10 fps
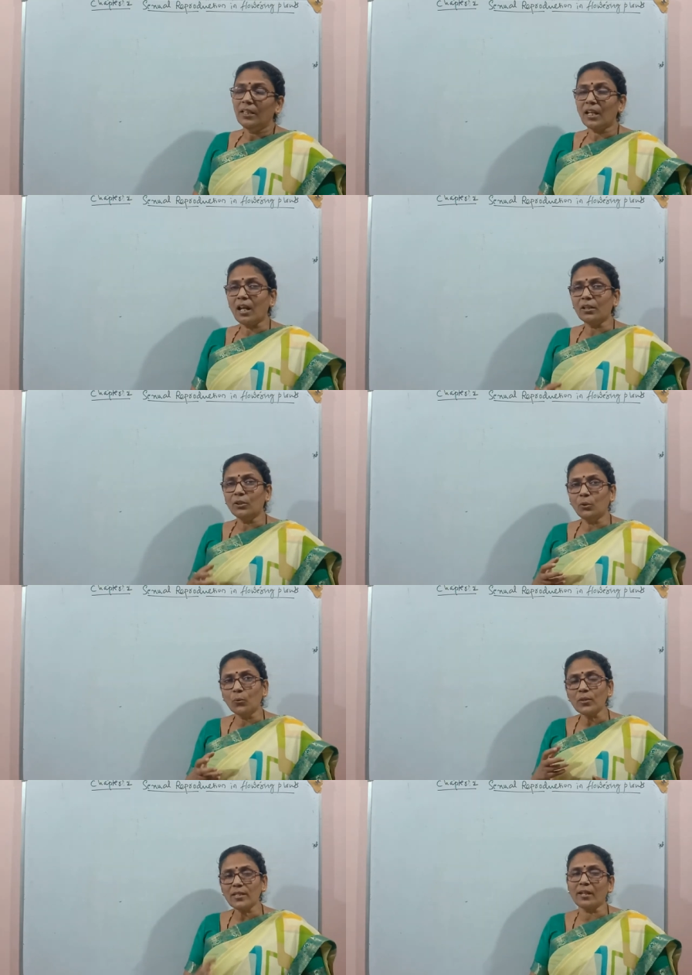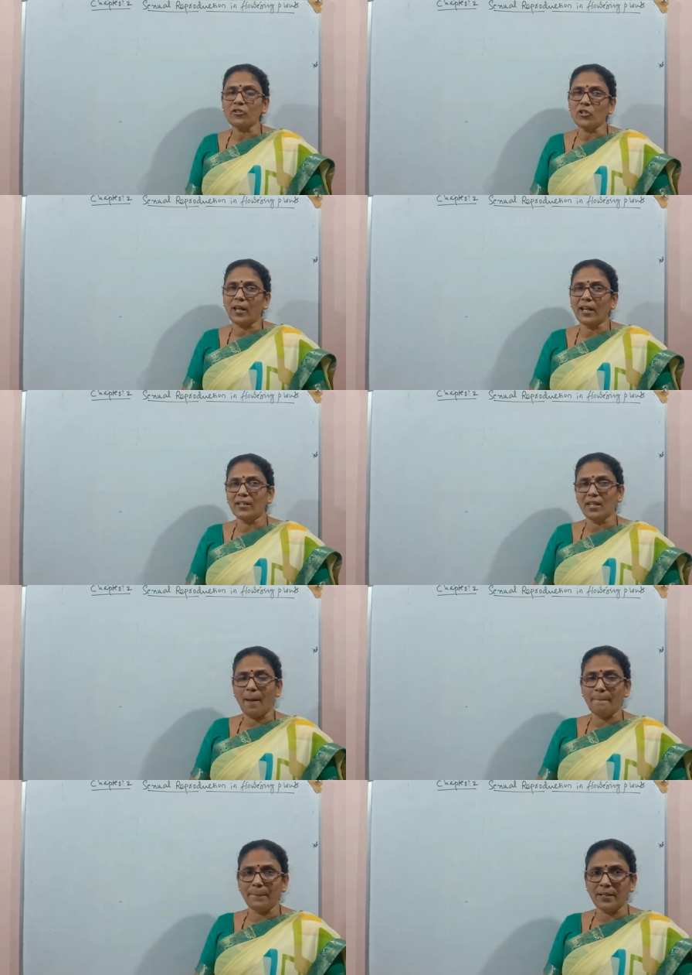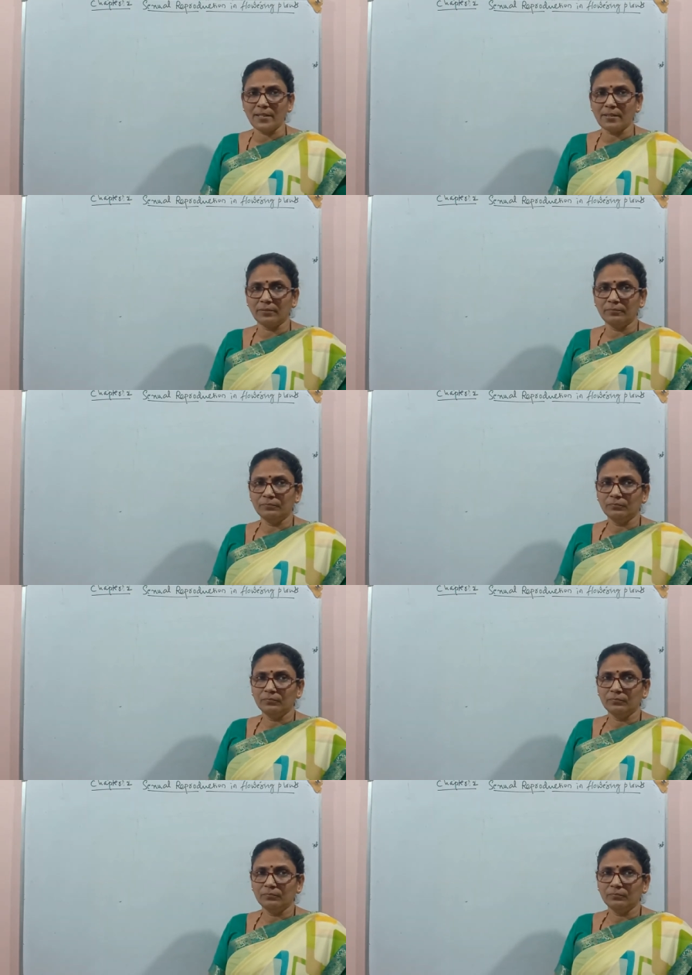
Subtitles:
There are two such examples